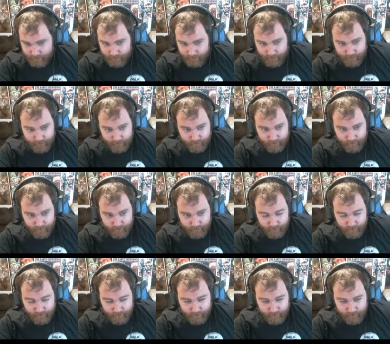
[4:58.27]

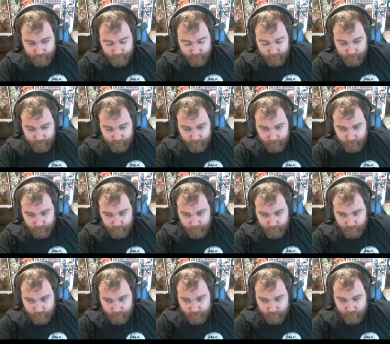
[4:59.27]

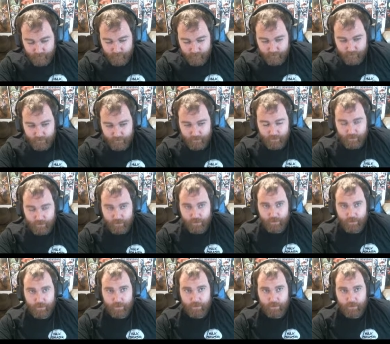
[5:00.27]
(no one is talking)